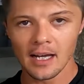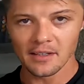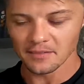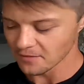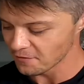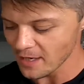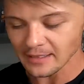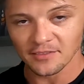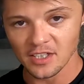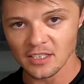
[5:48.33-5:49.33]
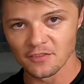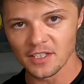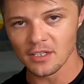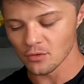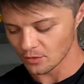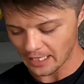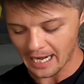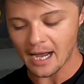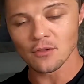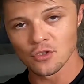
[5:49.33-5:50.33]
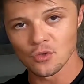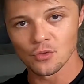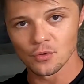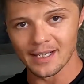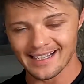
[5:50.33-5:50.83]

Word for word: I, in fact, I've done a video on how to,